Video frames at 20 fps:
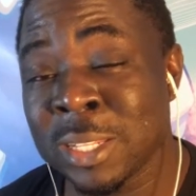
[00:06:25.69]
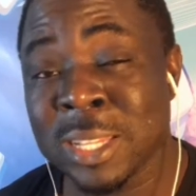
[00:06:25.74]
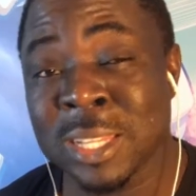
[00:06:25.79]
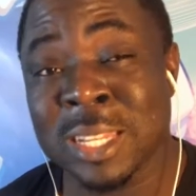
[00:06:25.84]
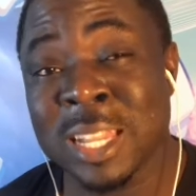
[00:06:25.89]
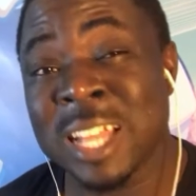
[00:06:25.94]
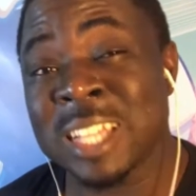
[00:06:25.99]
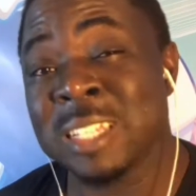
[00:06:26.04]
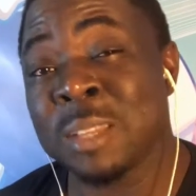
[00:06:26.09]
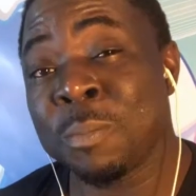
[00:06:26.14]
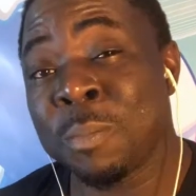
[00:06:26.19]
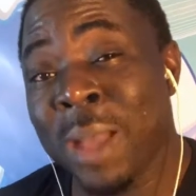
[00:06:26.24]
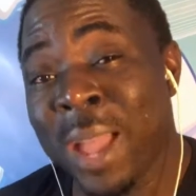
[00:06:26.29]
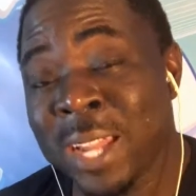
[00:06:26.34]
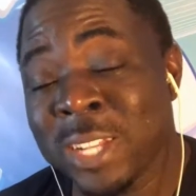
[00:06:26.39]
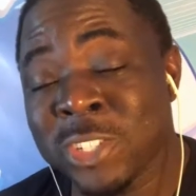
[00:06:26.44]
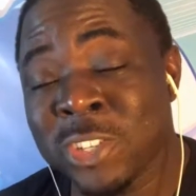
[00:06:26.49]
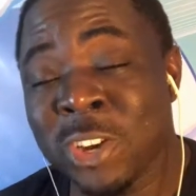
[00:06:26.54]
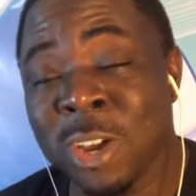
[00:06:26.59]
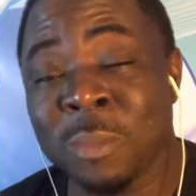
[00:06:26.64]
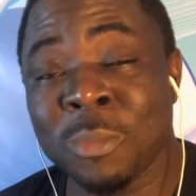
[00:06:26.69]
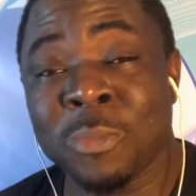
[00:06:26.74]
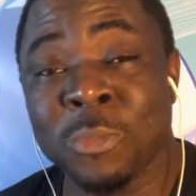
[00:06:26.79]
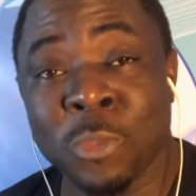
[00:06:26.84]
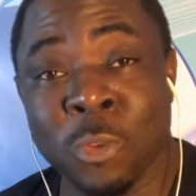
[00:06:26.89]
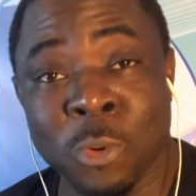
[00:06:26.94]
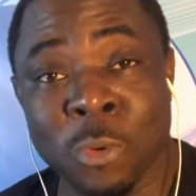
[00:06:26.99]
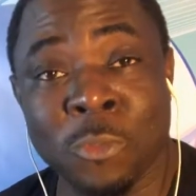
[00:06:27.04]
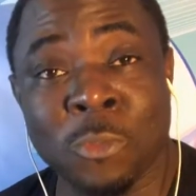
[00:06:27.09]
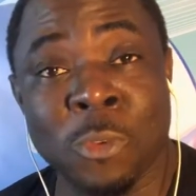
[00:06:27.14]
and that's a bad job
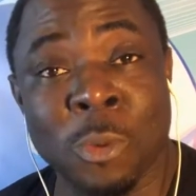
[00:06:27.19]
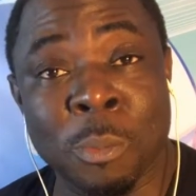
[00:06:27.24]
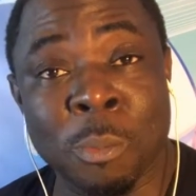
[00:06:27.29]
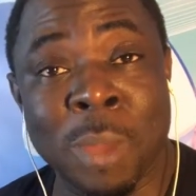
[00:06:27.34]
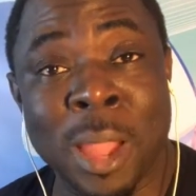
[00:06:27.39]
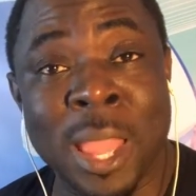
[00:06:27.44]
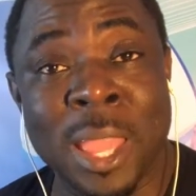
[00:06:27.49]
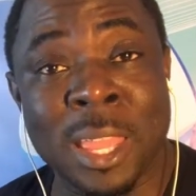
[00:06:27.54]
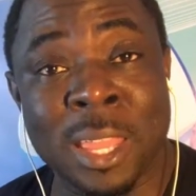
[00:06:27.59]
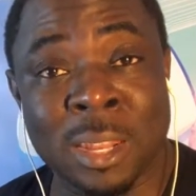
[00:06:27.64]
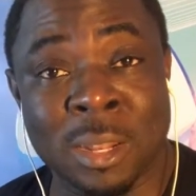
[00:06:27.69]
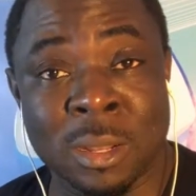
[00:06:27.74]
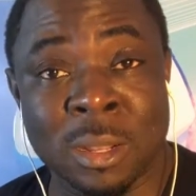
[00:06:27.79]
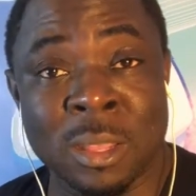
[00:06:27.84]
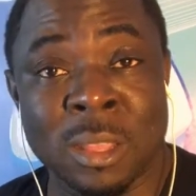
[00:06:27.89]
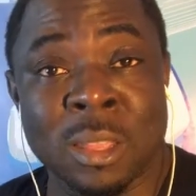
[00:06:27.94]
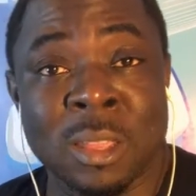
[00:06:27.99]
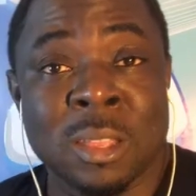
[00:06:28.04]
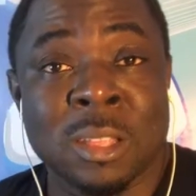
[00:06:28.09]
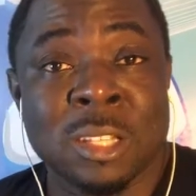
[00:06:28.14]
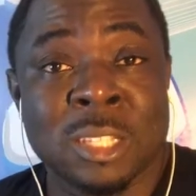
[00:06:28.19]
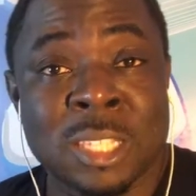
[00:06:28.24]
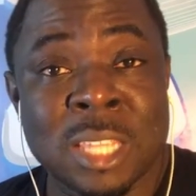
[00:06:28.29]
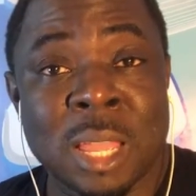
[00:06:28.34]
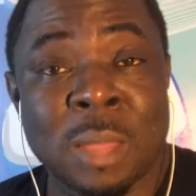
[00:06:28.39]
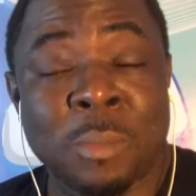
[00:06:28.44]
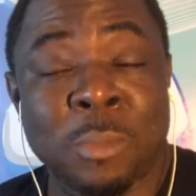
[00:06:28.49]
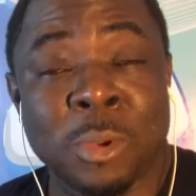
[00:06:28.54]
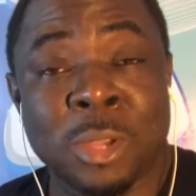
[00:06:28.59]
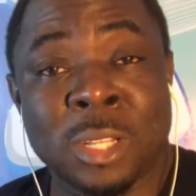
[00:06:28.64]
for from my end
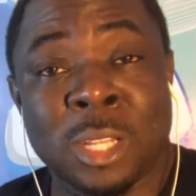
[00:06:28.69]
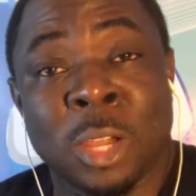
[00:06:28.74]
standpoint.